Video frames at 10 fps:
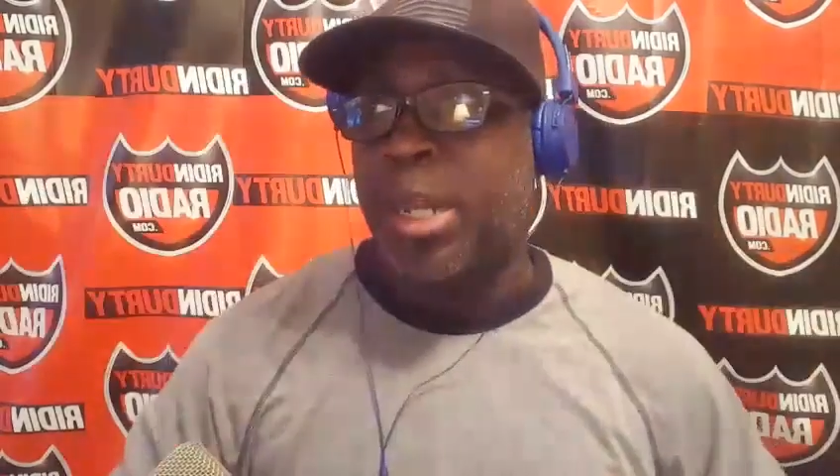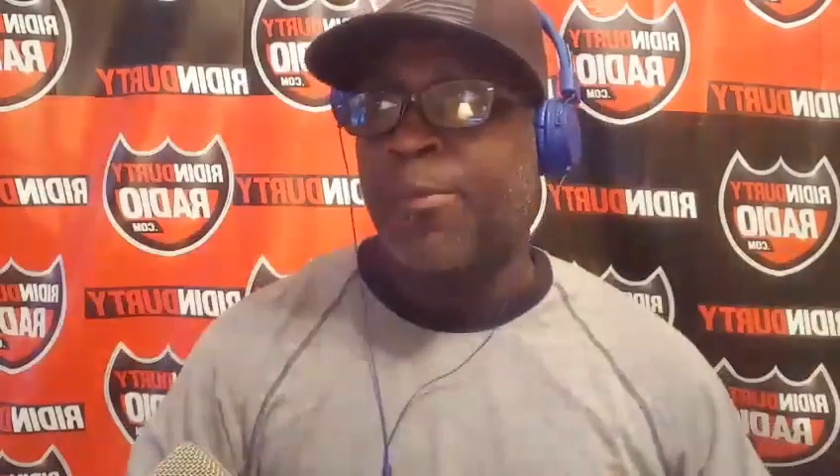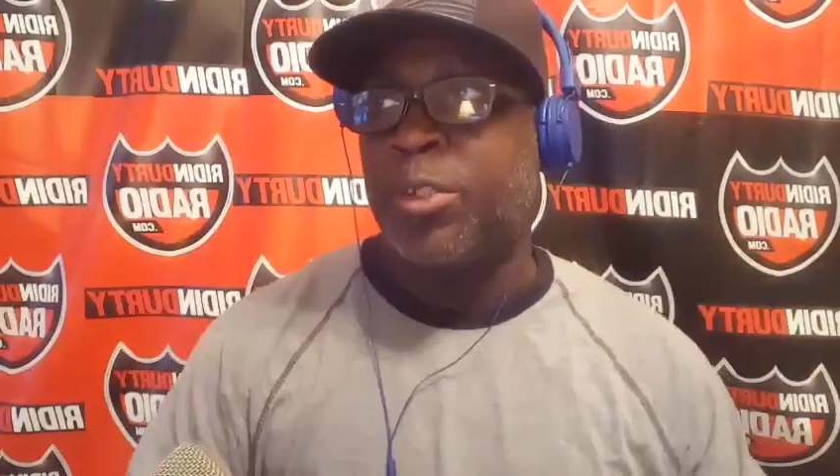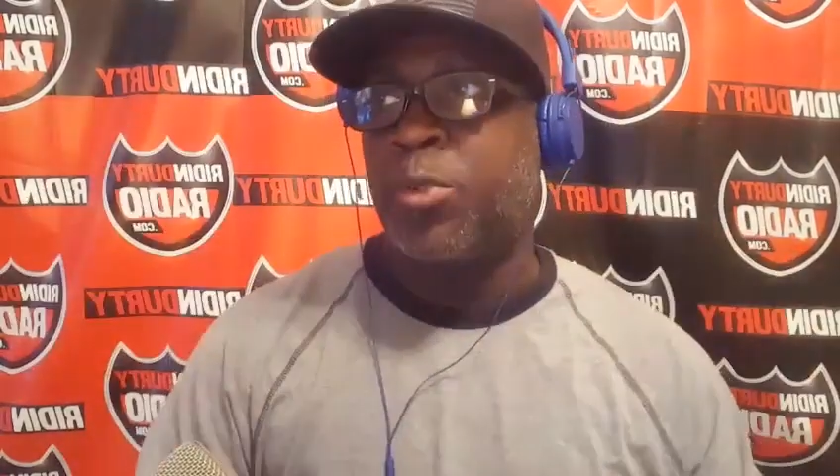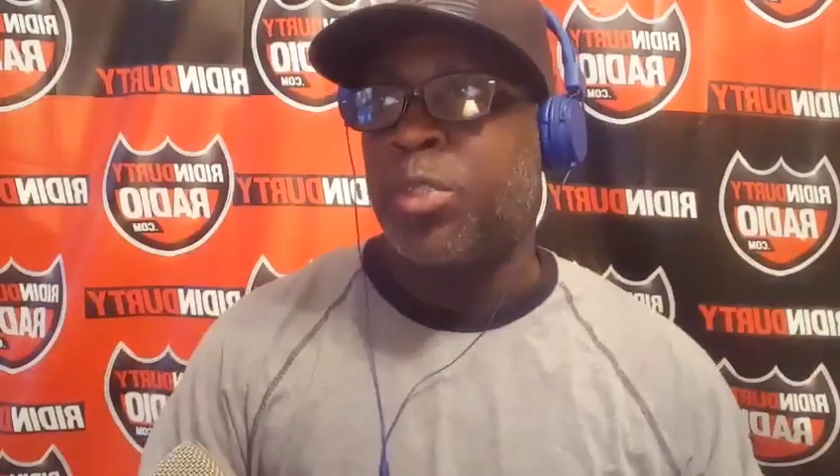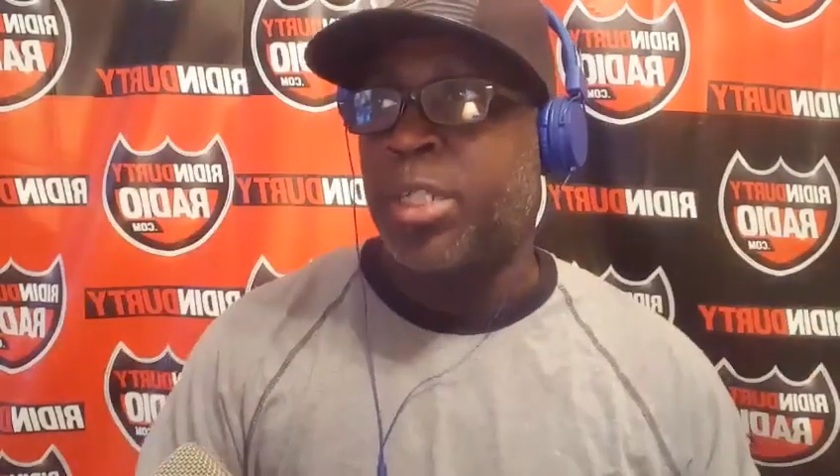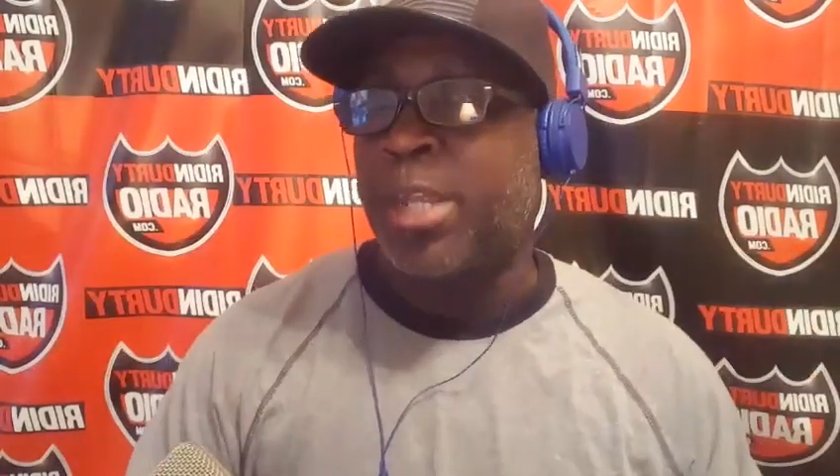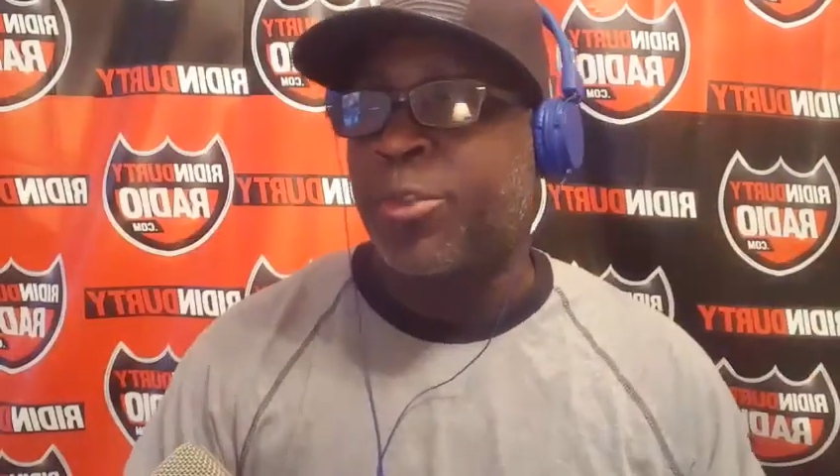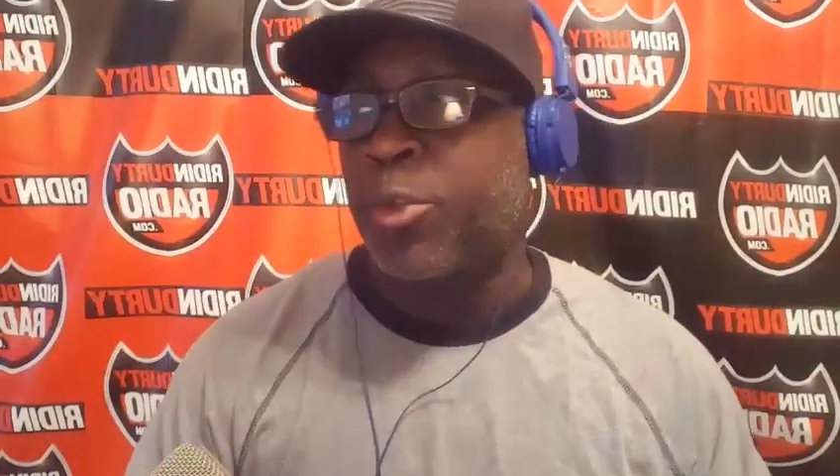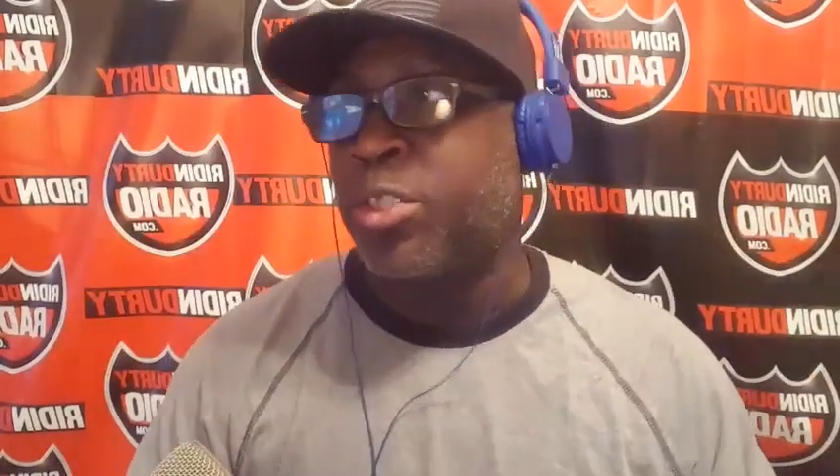every Tuesday
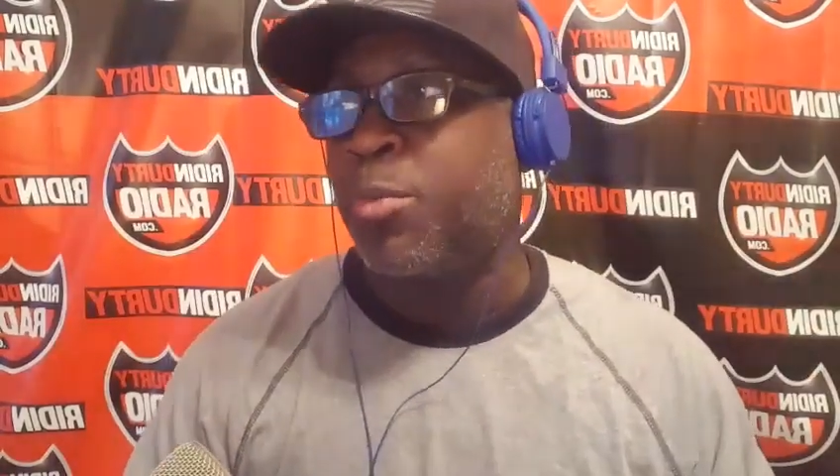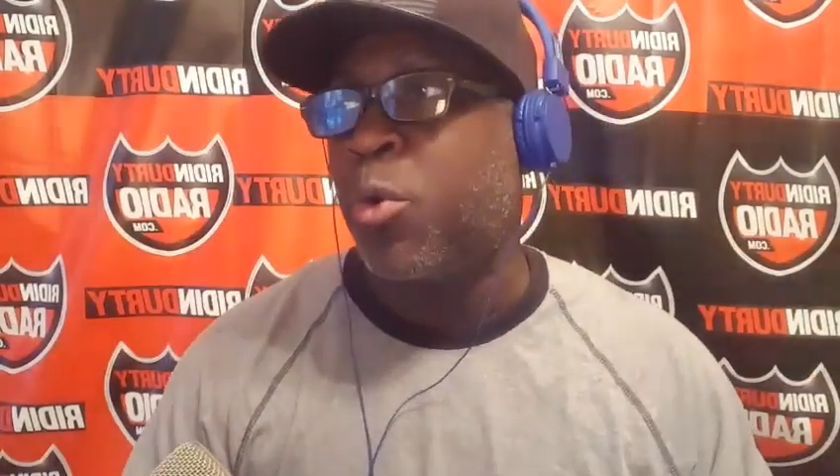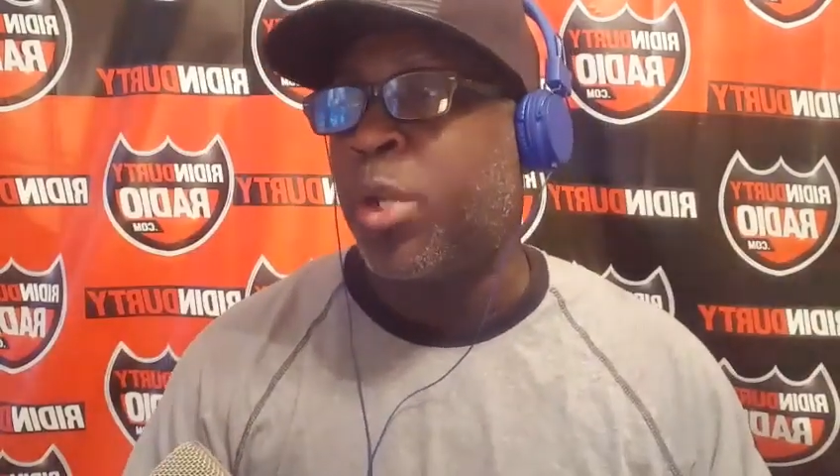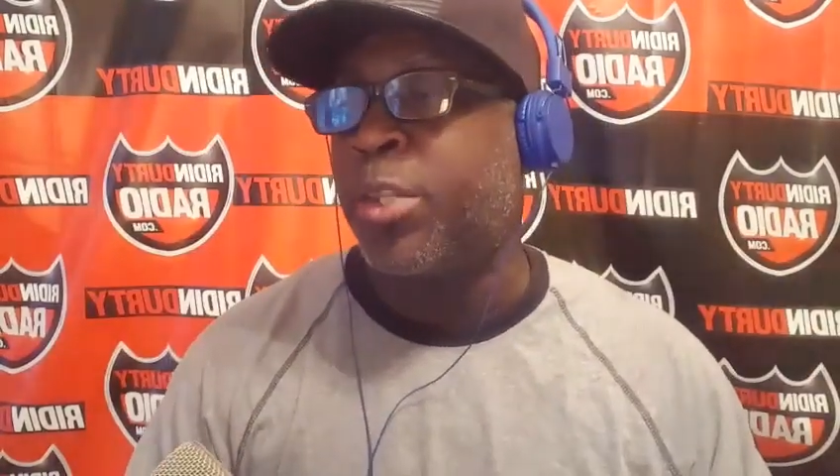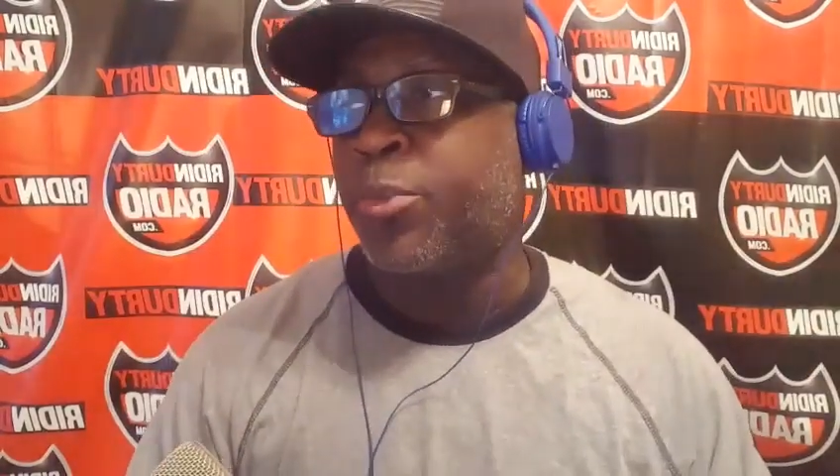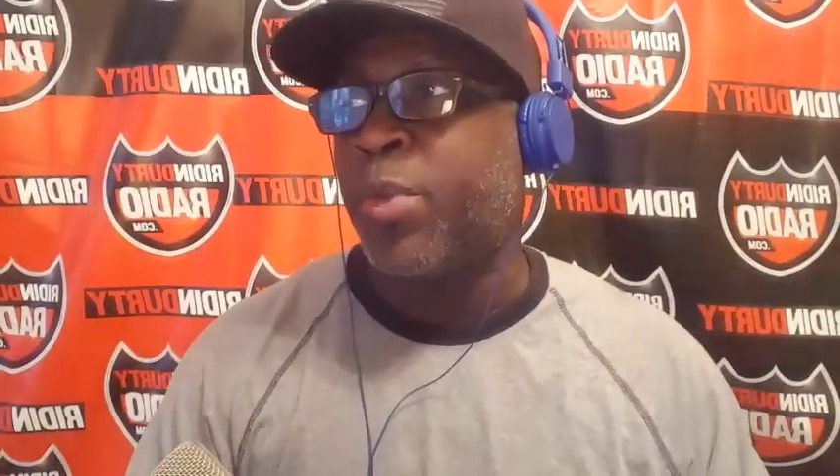night, Thursday morning,